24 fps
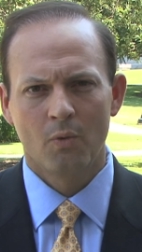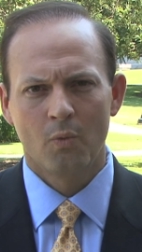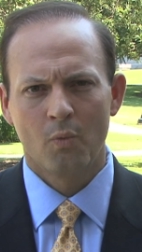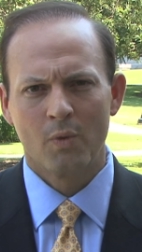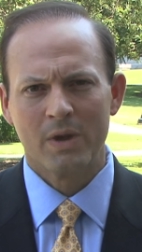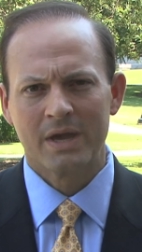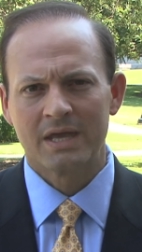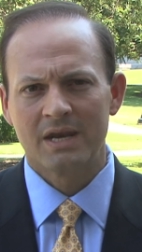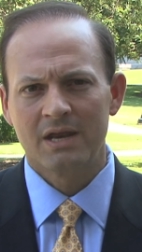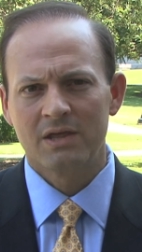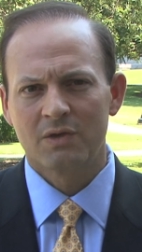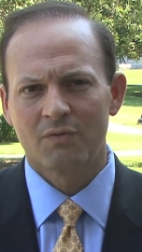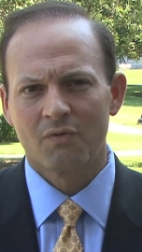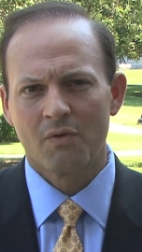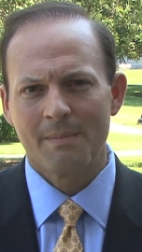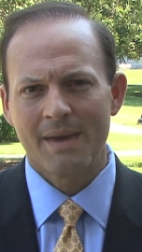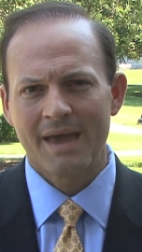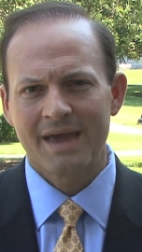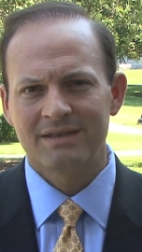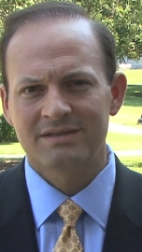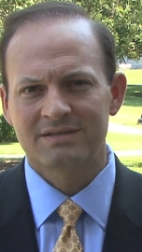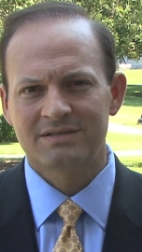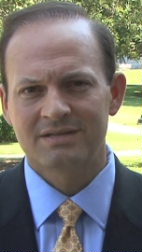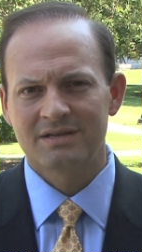We can either
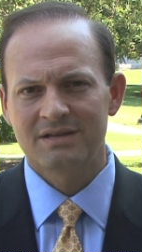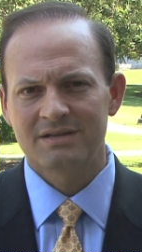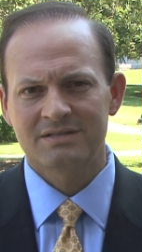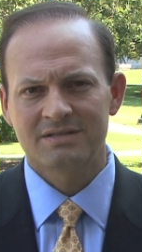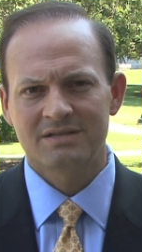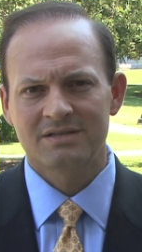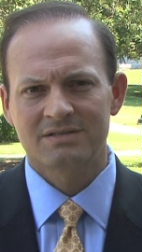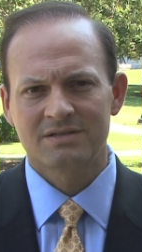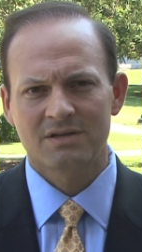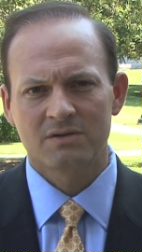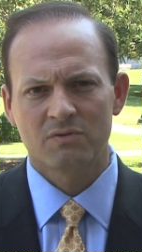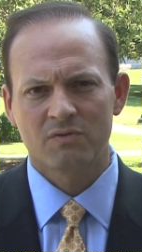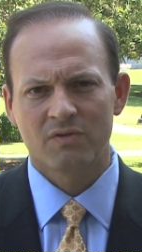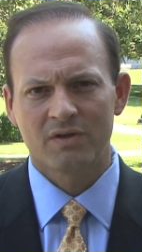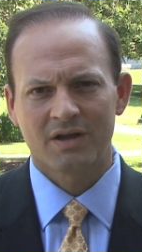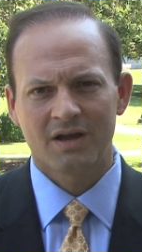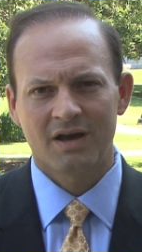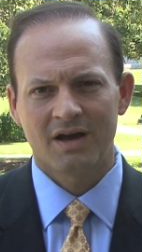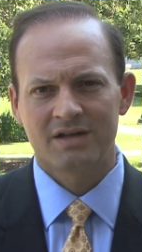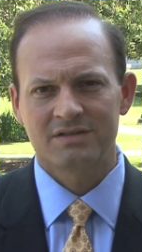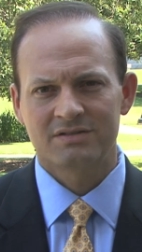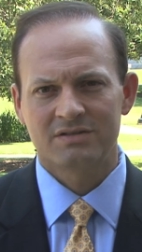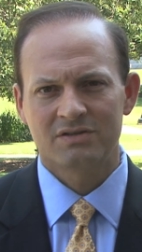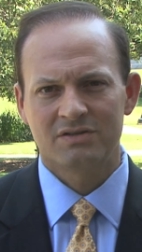remain citizens under the
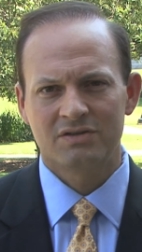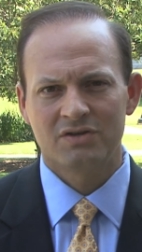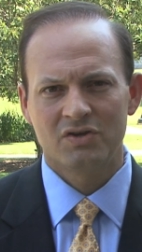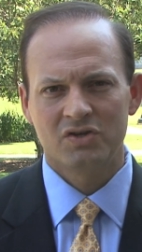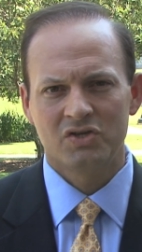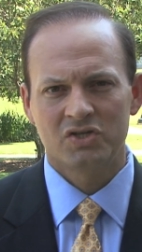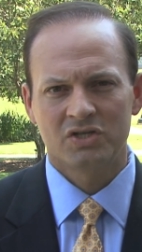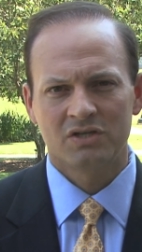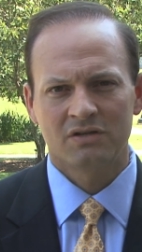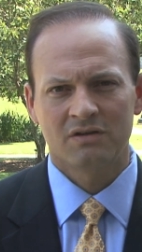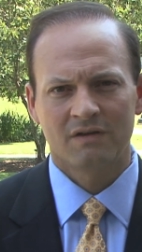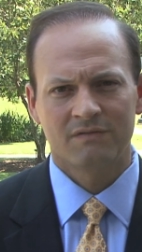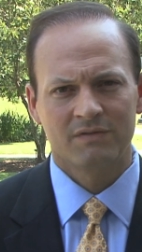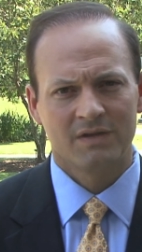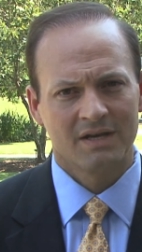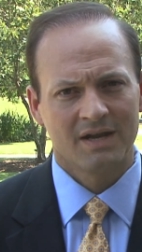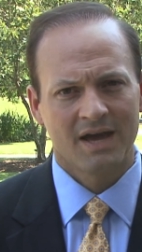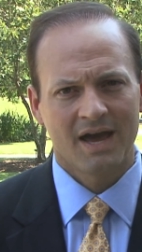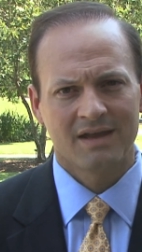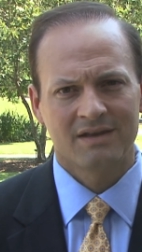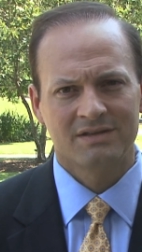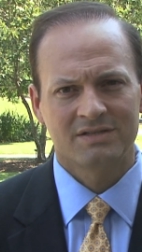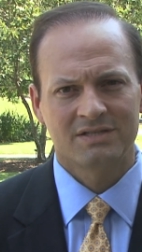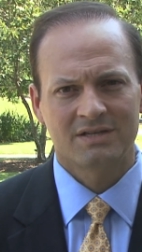Constitution of the
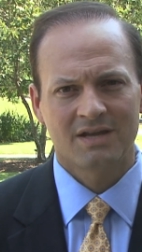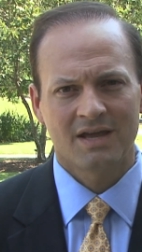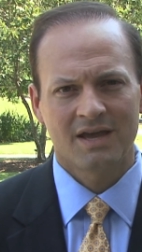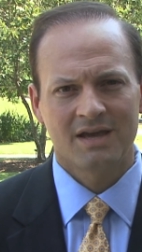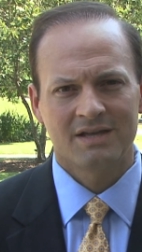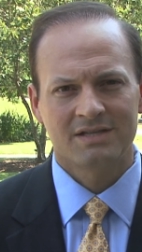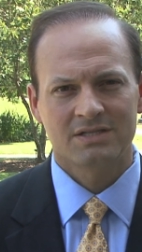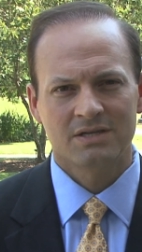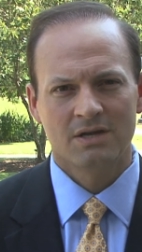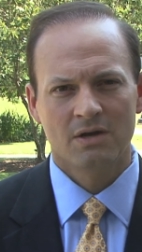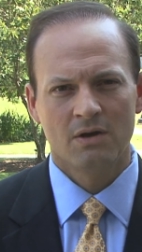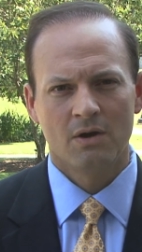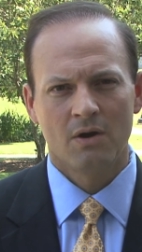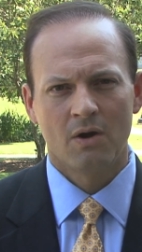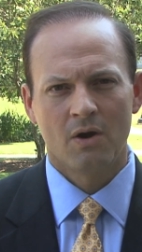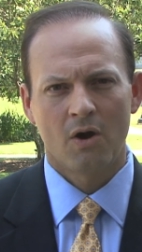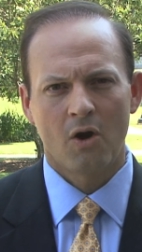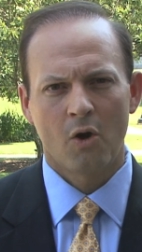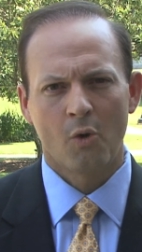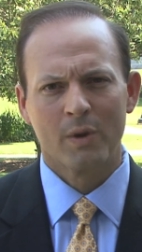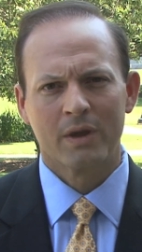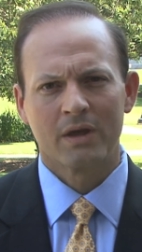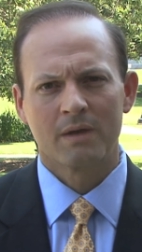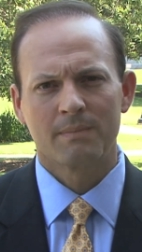United States,
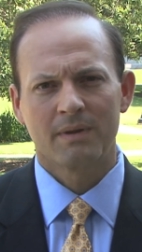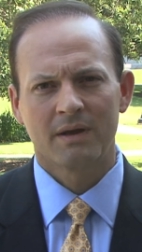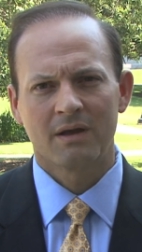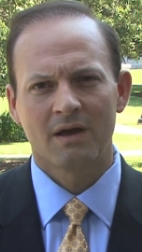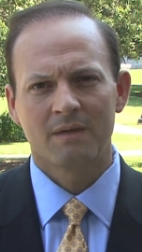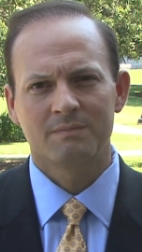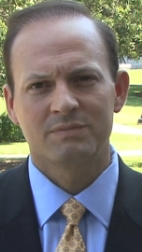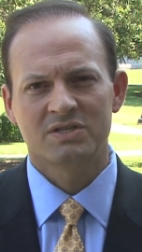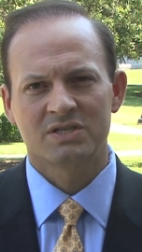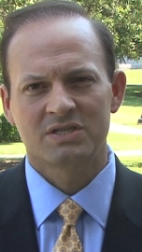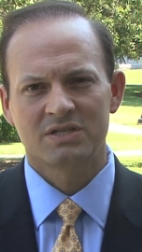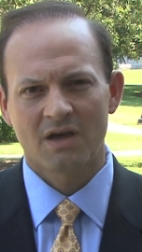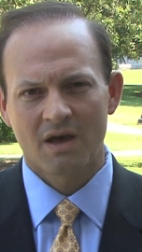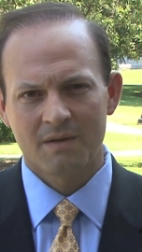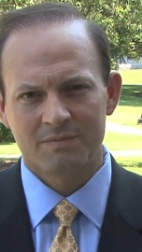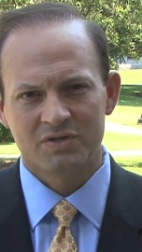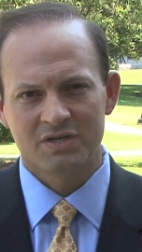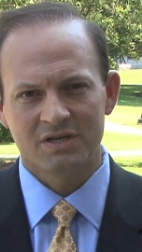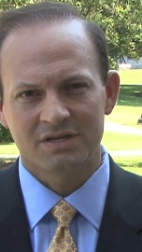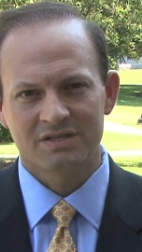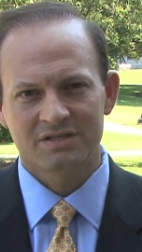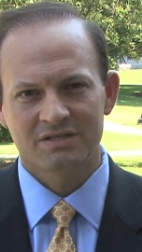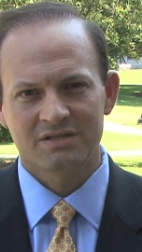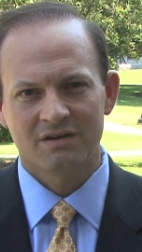or we can become
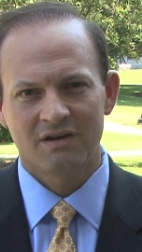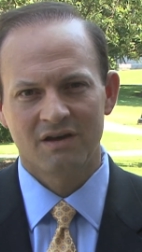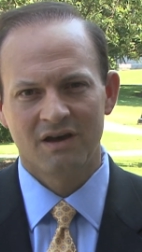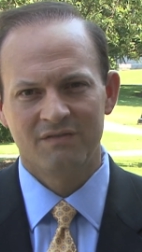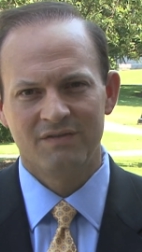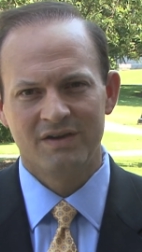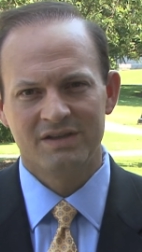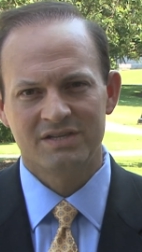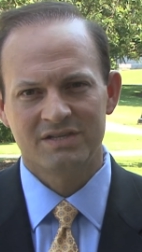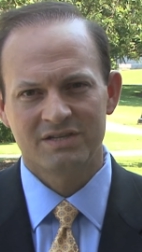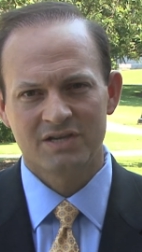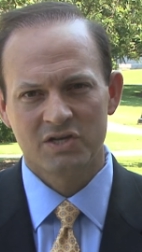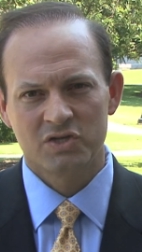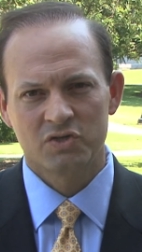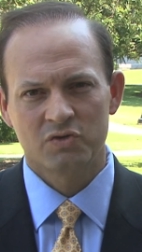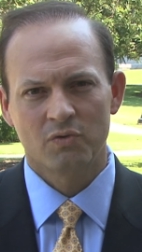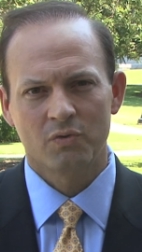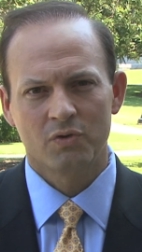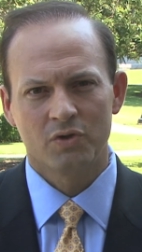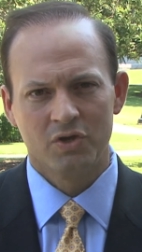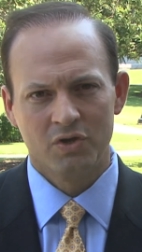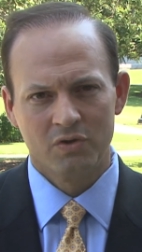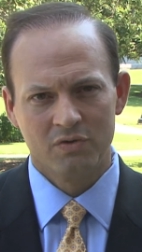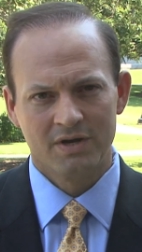subjects of a
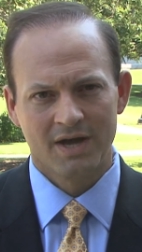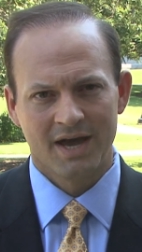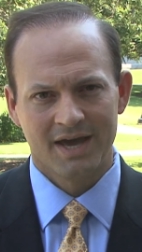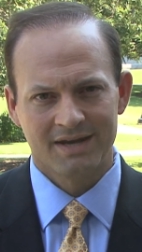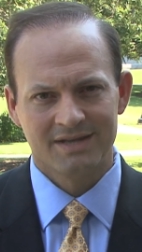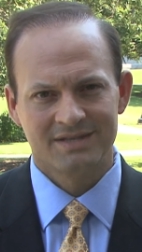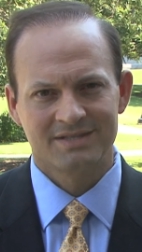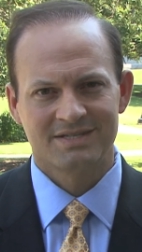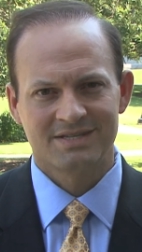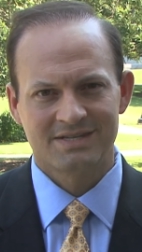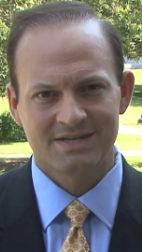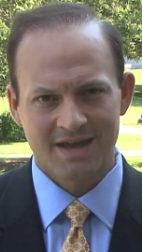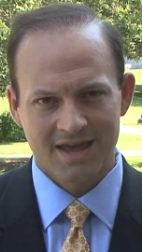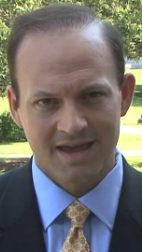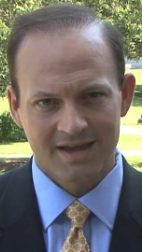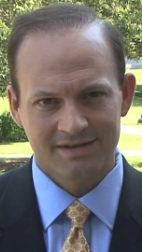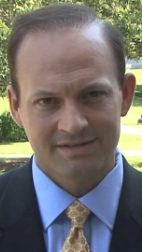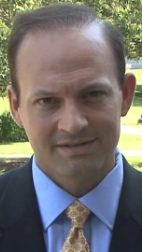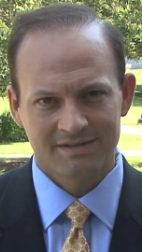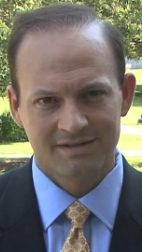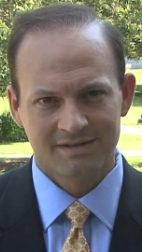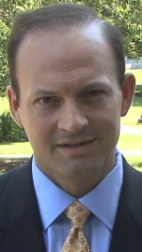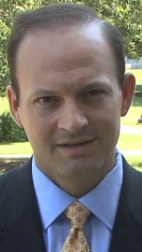central united state.